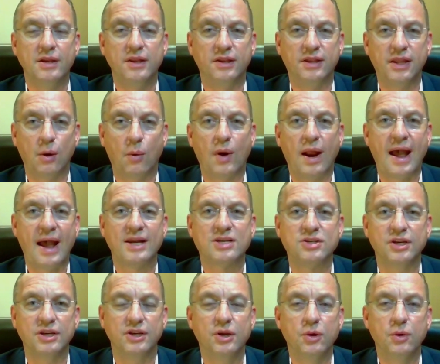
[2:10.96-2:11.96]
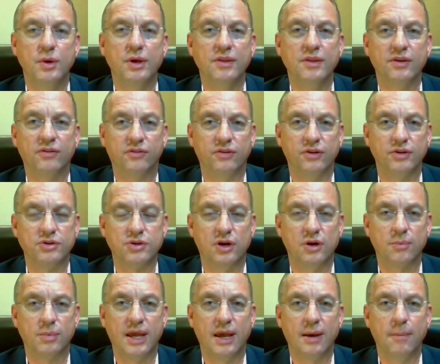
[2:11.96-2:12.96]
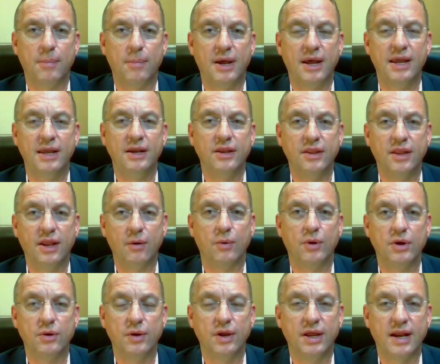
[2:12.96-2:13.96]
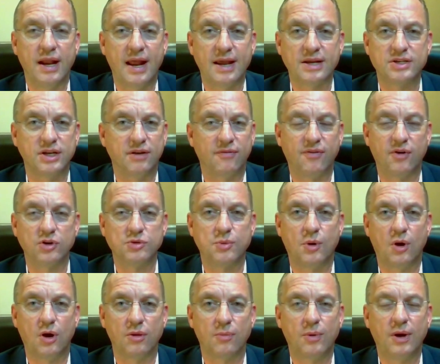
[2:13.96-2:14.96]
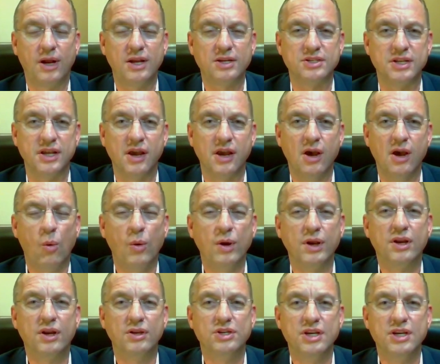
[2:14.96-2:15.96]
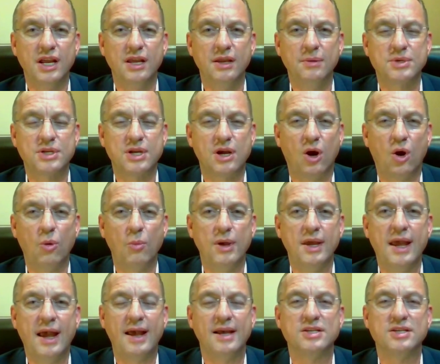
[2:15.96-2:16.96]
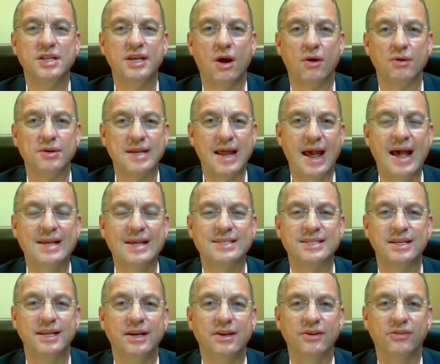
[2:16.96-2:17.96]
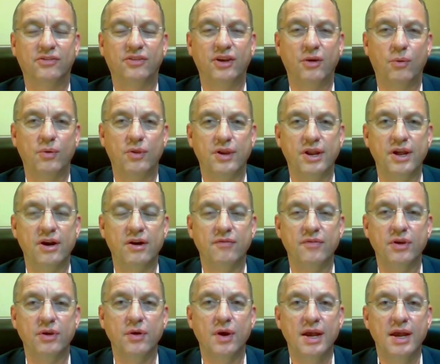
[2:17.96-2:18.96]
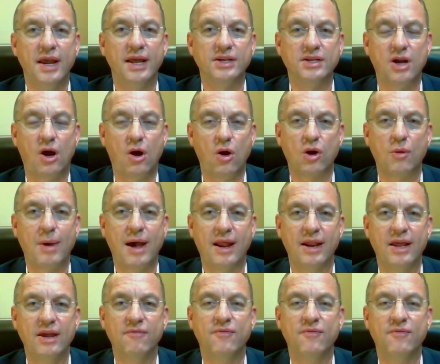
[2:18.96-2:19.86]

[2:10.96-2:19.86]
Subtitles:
that they were actually doing this to the Trump campaign and they were doing it actually in the first part of the presidency. When James Comey has the audacity to sit with an interview and talk about